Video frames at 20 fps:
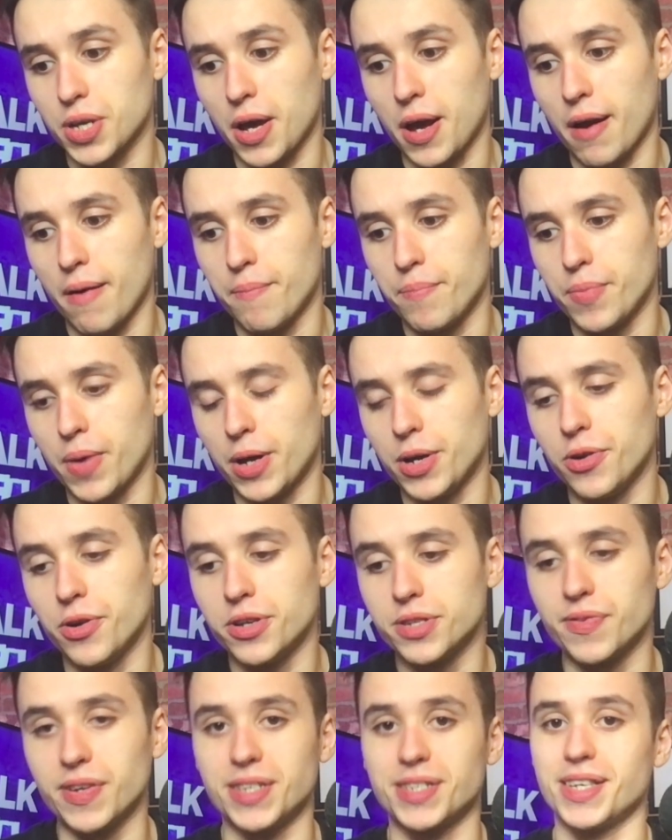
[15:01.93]
I know
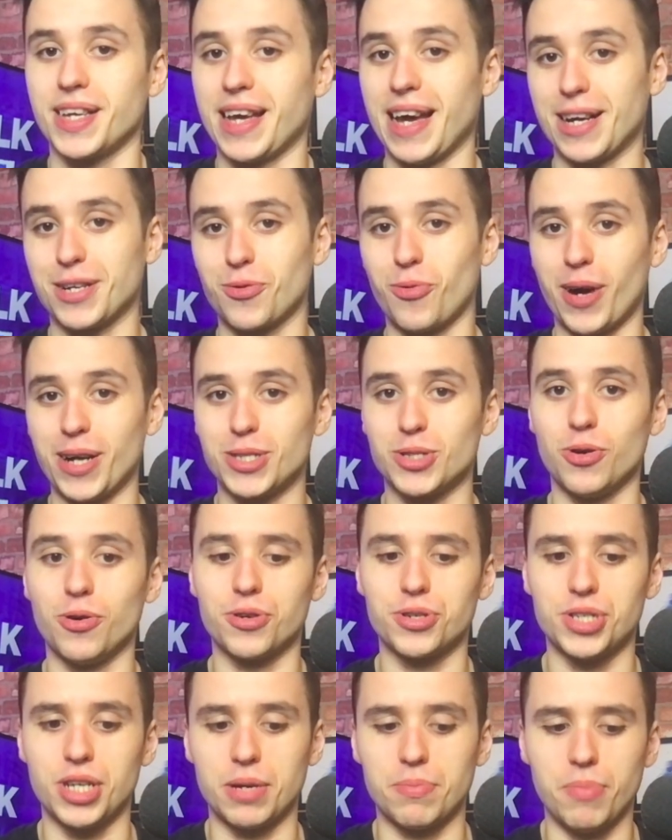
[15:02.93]
those things can get quite
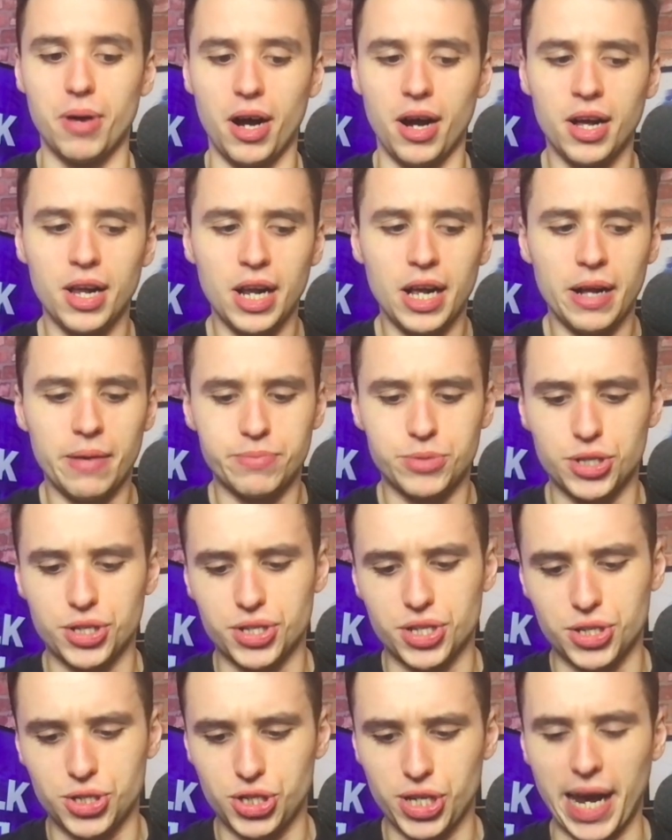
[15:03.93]
toxic, but just
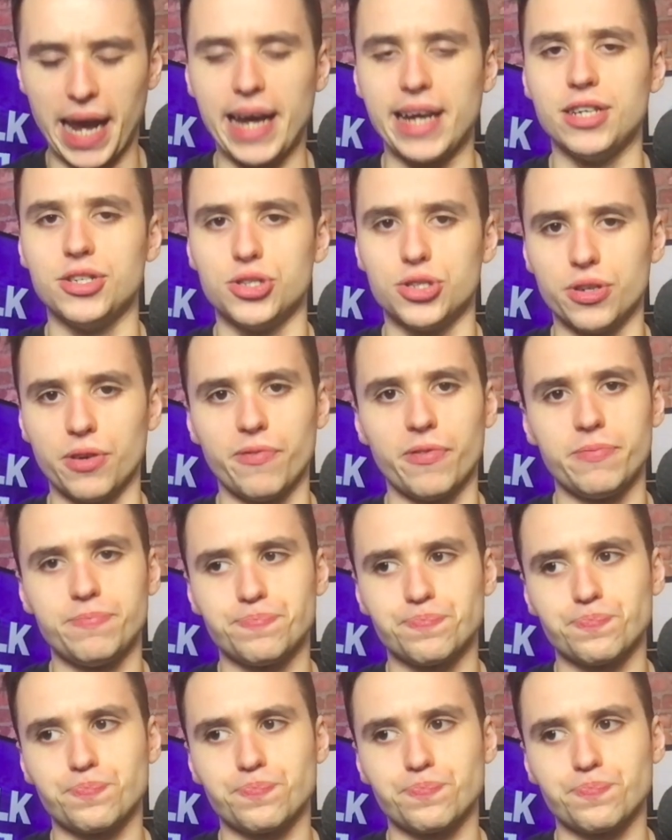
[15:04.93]
a change of